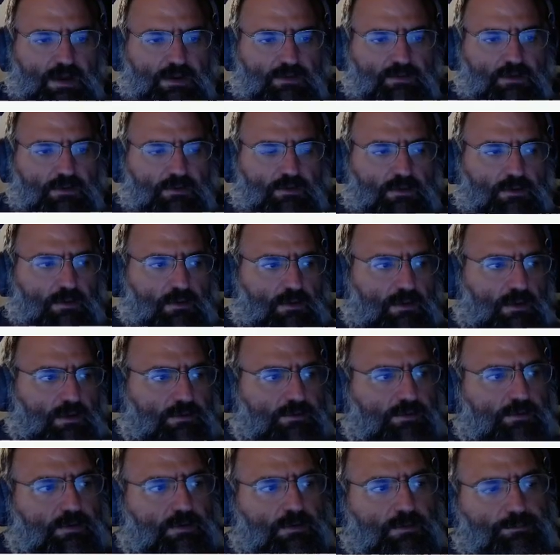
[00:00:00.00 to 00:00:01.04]
it to your
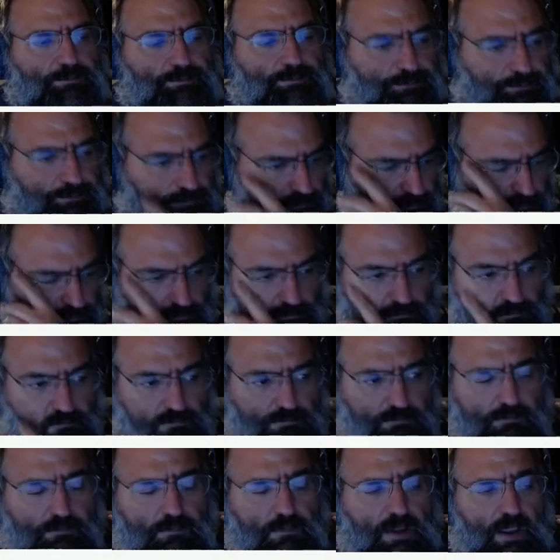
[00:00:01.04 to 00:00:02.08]
cluster
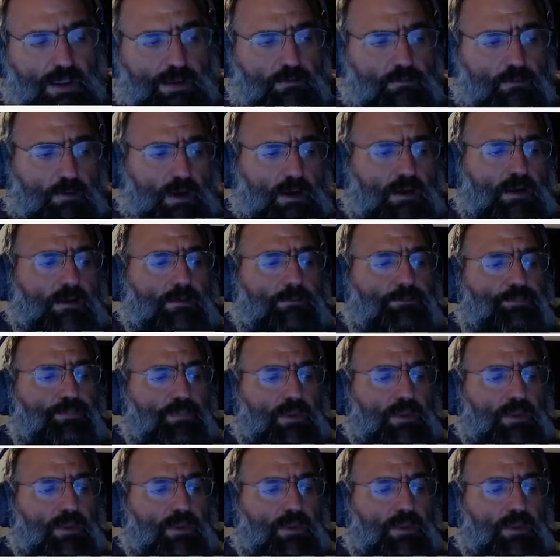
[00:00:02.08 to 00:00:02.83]
and run it.